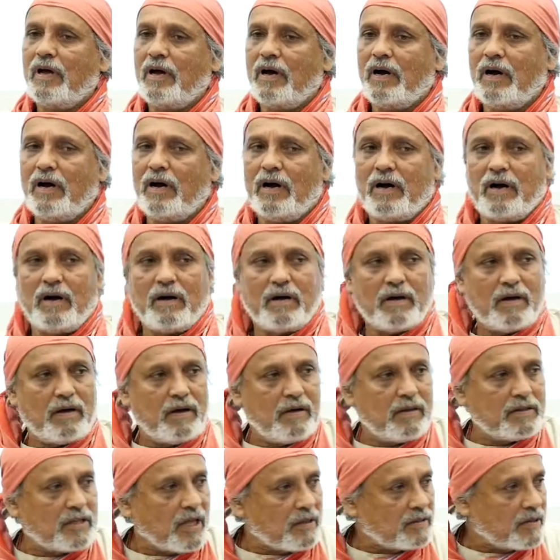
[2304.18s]

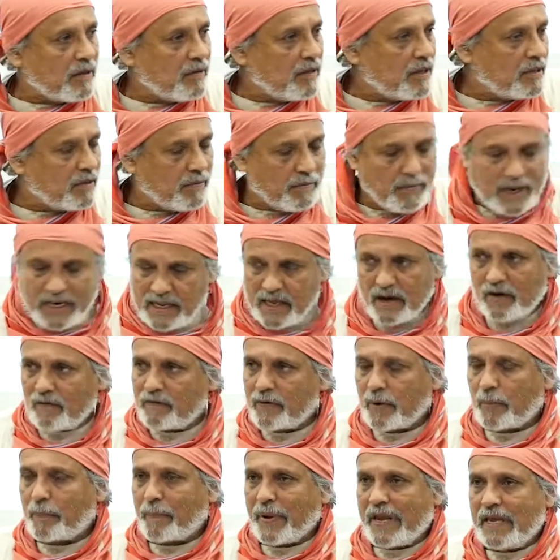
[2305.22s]
the million
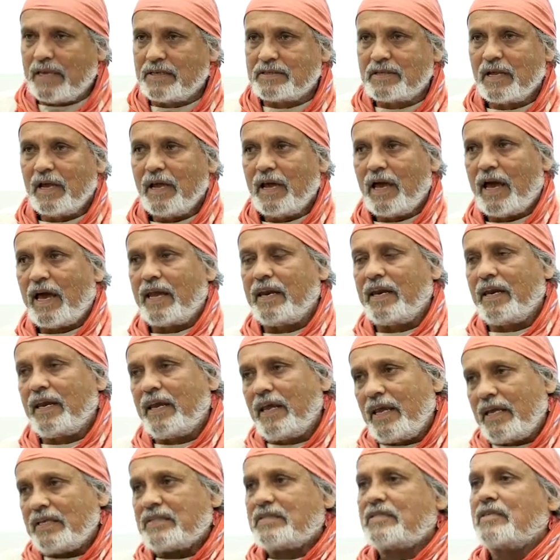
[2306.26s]
of rupees, and
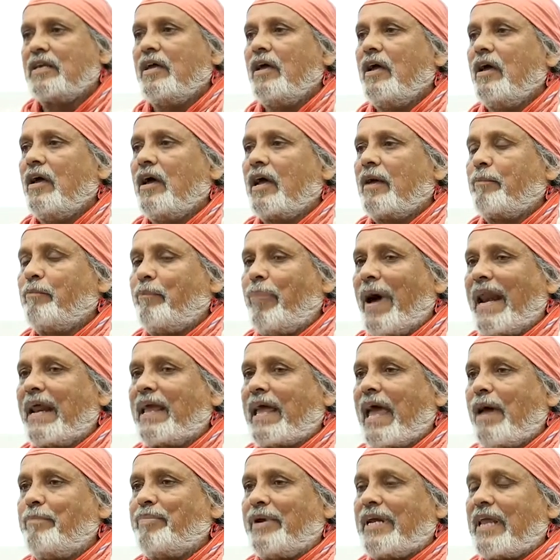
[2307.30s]
his per
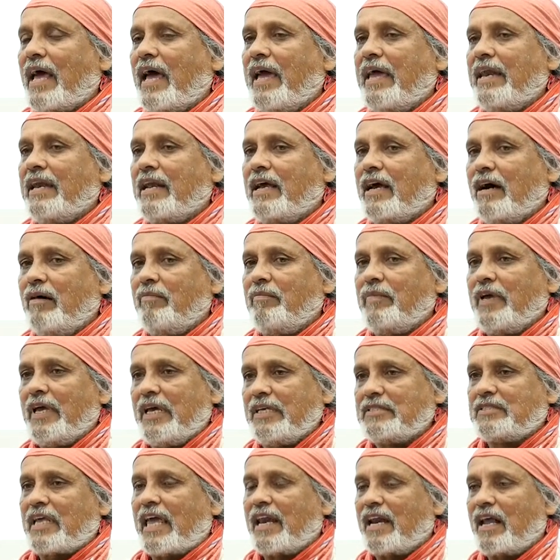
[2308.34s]
capita income,
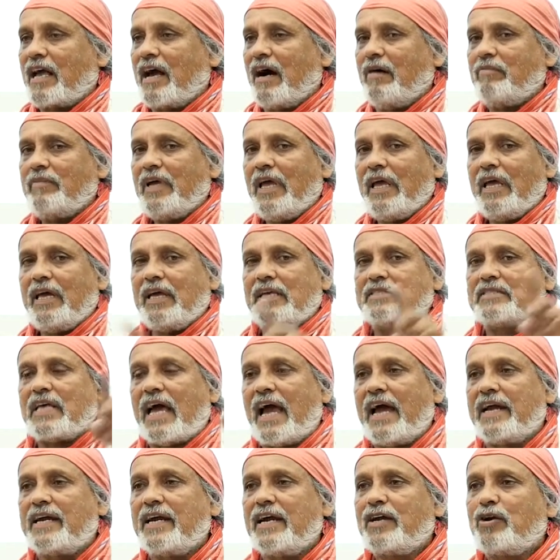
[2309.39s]
his income is
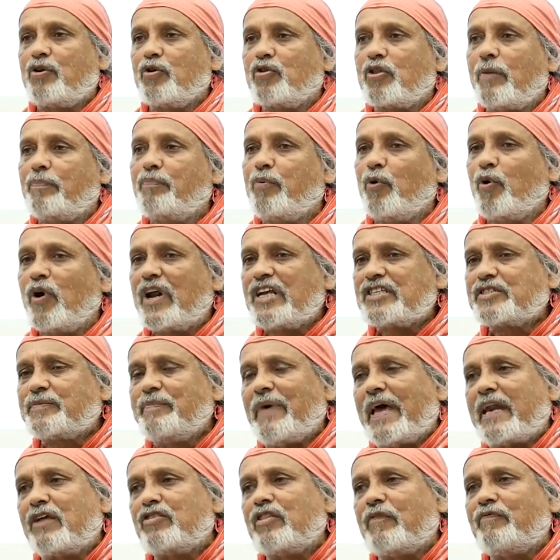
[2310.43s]
added to the poorest
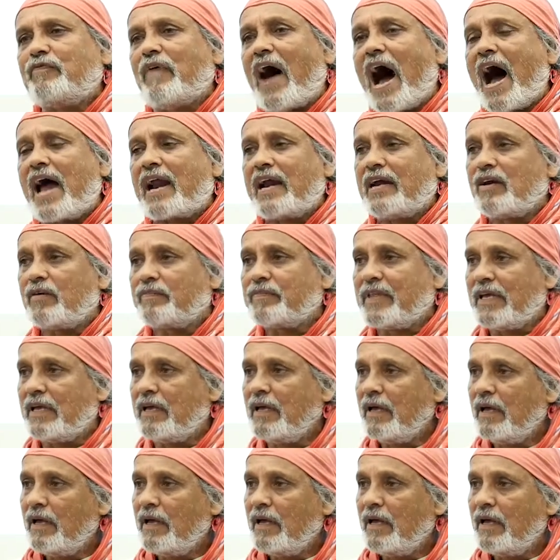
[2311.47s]
man at the far end of